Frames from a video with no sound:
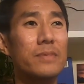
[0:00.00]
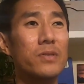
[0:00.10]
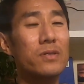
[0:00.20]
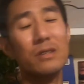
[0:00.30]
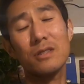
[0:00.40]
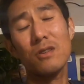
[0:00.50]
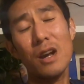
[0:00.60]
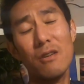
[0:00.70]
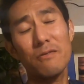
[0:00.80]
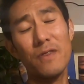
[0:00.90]
you can
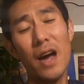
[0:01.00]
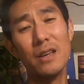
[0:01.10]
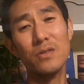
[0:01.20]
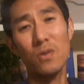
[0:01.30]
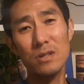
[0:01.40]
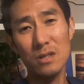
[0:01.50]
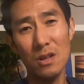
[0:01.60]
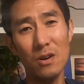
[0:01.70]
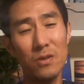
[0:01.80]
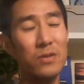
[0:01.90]
start out fast or
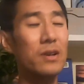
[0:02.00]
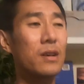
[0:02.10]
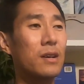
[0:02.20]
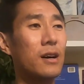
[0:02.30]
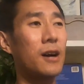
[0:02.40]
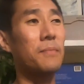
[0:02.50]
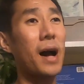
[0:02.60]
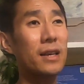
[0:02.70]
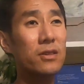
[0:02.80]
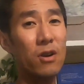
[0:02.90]
slow.
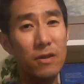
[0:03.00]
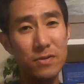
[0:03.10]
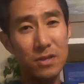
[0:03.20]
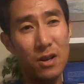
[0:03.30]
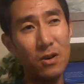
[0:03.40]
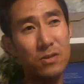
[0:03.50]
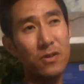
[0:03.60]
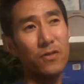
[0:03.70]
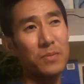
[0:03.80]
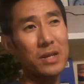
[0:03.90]
I start off slow,
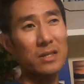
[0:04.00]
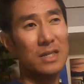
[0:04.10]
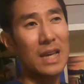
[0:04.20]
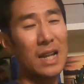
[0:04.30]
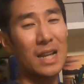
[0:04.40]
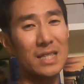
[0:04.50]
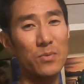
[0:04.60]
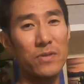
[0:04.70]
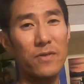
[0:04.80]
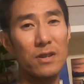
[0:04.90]
so for me it's kind of like
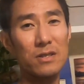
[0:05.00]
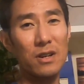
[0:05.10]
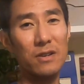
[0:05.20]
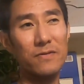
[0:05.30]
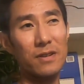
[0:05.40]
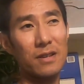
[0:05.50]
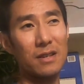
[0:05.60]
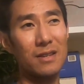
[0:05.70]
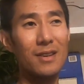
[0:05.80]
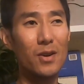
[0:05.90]
the reverse of
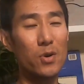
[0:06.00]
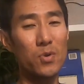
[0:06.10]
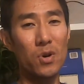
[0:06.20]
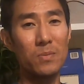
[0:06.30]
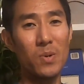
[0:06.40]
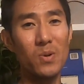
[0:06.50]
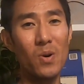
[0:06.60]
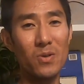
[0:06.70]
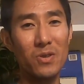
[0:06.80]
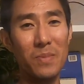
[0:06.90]
a normal
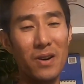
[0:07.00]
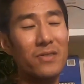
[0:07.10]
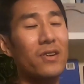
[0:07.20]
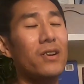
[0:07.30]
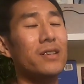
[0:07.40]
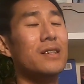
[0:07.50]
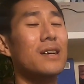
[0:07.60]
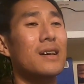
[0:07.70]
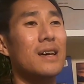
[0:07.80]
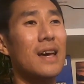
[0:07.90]
ultra marathon.
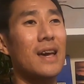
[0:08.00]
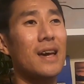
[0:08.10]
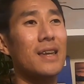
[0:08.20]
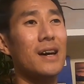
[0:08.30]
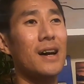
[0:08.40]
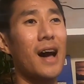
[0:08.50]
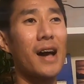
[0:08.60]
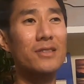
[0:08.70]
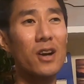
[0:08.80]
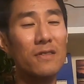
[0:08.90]
And
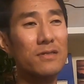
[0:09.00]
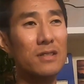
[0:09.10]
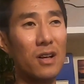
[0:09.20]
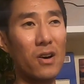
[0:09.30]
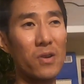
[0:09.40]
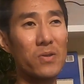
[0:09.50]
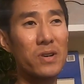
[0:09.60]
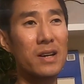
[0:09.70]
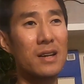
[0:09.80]
I start off slow